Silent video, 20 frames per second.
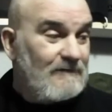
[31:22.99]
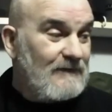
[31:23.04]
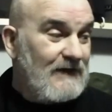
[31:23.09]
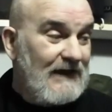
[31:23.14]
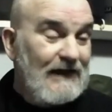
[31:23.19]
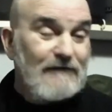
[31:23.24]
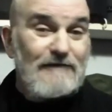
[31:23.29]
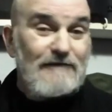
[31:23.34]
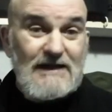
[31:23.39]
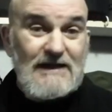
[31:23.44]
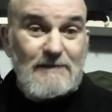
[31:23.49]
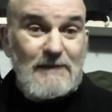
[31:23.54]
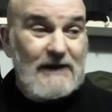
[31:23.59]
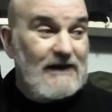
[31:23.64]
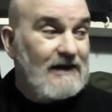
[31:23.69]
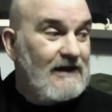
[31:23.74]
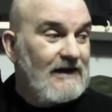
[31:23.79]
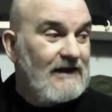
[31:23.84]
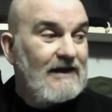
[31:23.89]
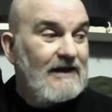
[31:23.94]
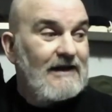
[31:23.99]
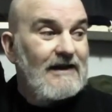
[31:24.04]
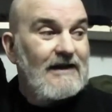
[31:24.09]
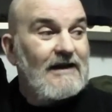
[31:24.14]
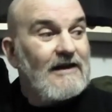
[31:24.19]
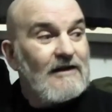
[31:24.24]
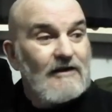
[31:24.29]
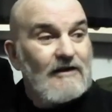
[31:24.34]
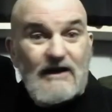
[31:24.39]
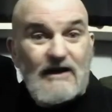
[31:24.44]
if need be.
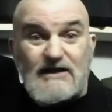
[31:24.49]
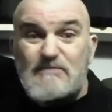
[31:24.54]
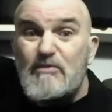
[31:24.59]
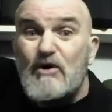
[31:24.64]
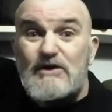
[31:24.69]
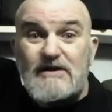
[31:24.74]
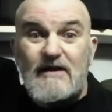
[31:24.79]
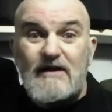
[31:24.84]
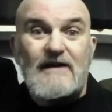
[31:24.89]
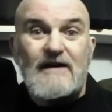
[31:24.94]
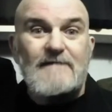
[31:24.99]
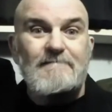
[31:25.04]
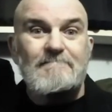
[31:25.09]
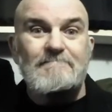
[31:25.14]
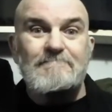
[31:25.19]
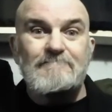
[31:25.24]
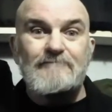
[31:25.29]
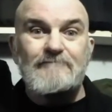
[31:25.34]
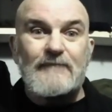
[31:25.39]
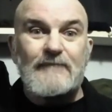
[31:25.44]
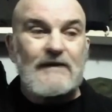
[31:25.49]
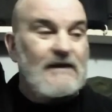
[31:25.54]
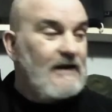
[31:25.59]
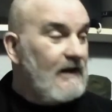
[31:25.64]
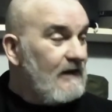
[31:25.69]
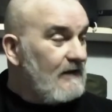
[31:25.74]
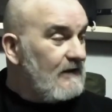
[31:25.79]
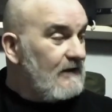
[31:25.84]
Nice point to that. Yeah.